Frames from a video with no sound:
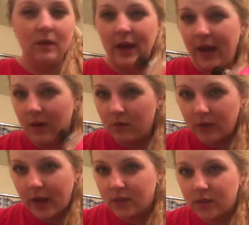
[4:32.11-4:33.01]
hand,
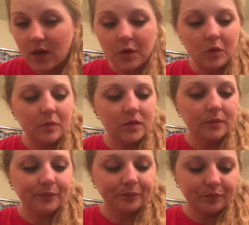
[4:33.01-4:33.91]
hand soaps.
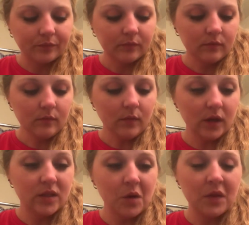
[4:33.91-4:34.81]
So